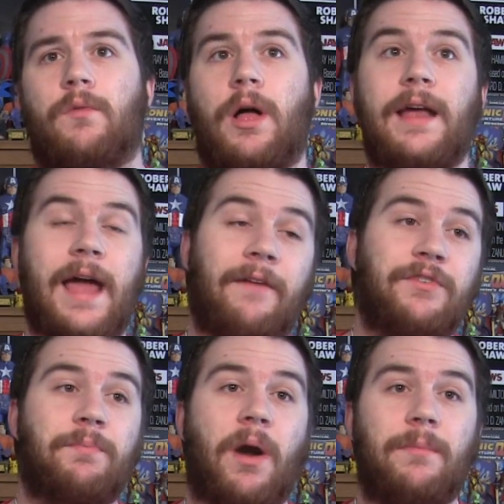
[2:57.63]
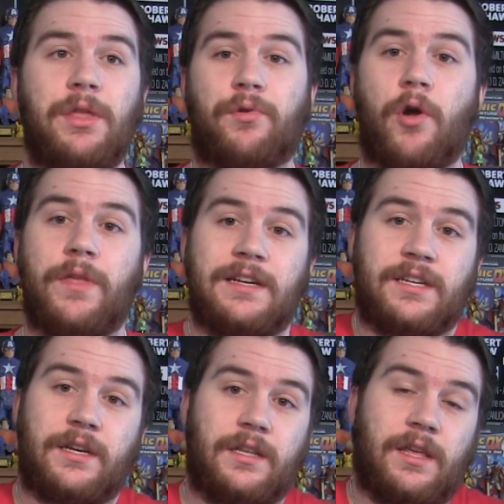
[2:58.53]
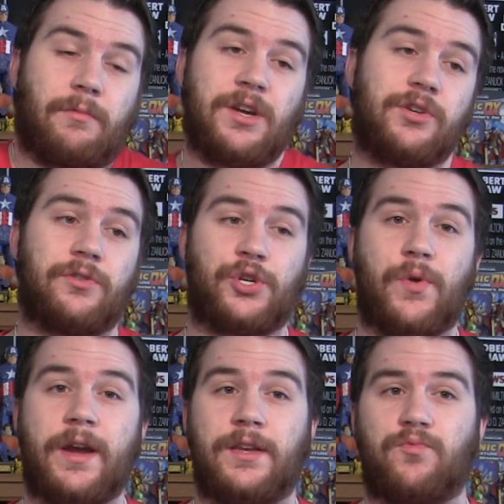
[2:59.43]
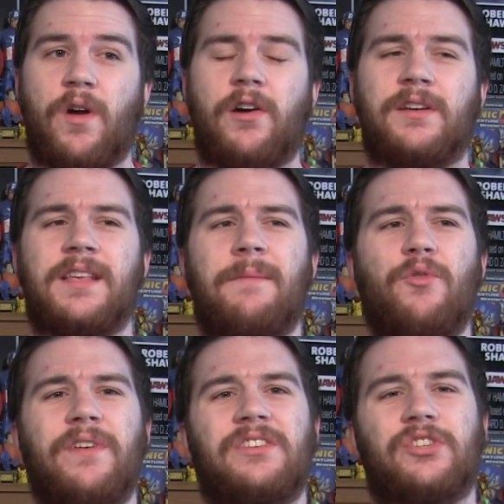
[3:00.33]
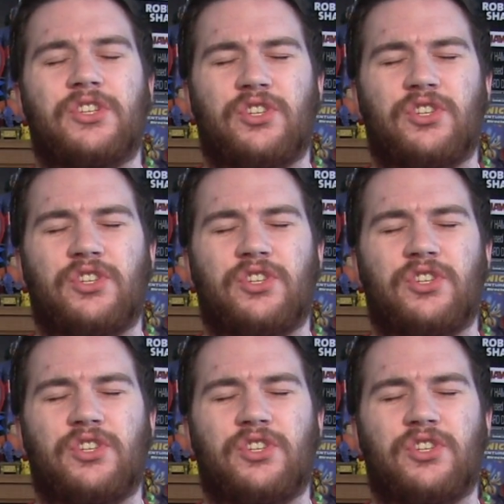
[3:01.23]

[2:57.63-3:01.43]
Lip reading: Well, I'd have to probably throw that to the original Shrek as well, because that movie is